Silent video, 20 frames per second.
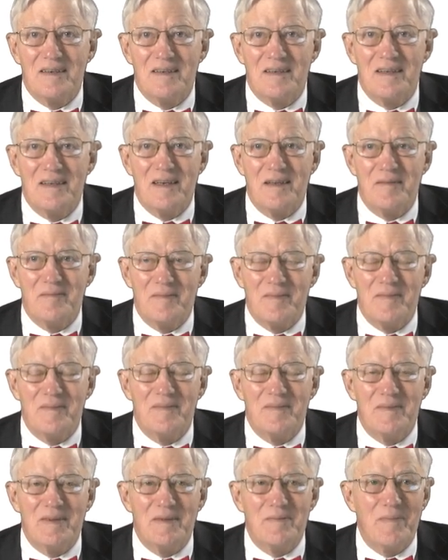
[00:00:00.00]

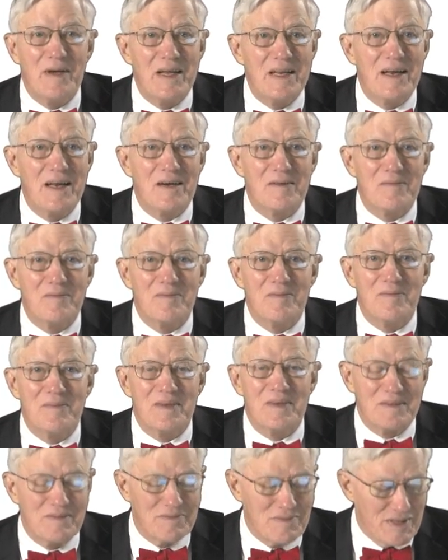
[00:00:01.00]
it may not
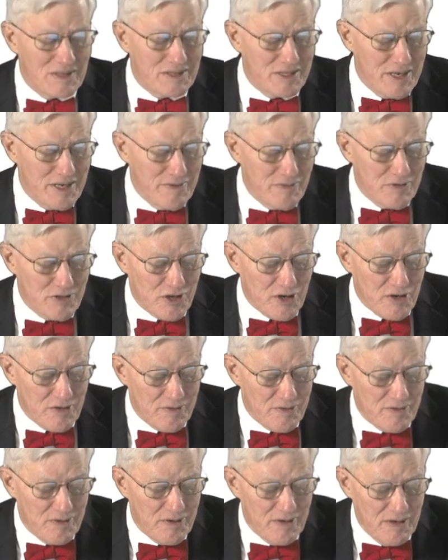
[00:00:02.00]
achieve certain
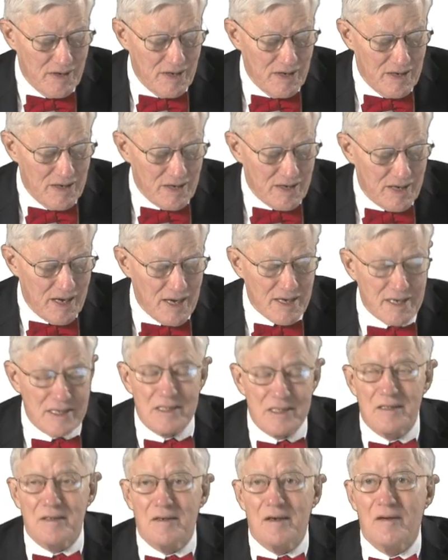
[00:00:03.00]

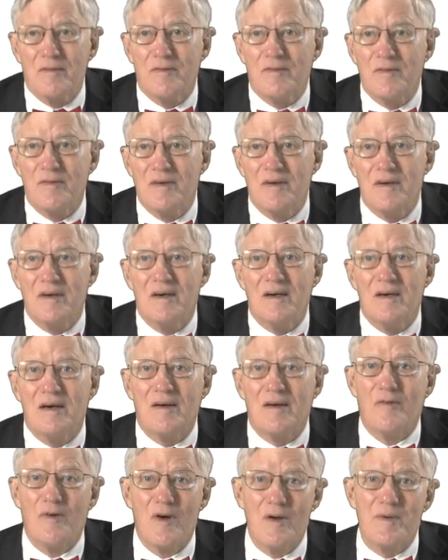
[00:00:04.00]
kinds of
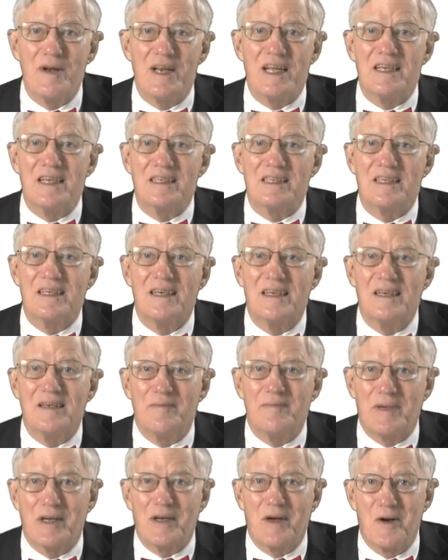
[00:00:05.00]
remedies
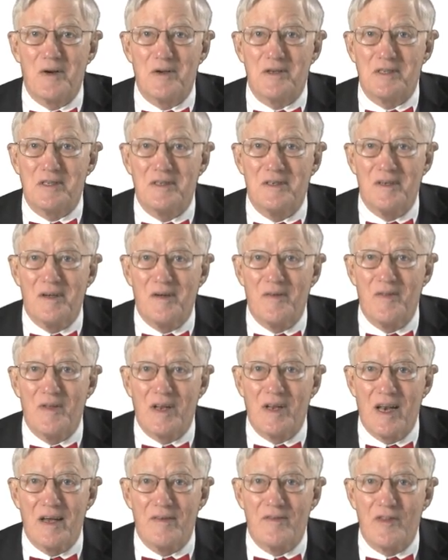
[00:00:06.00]
because of the
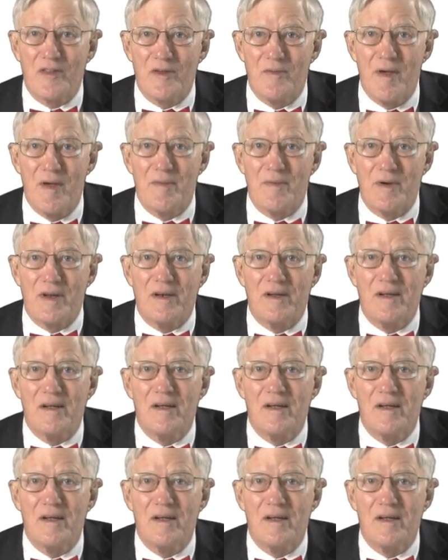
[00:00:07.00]
11th Amendment.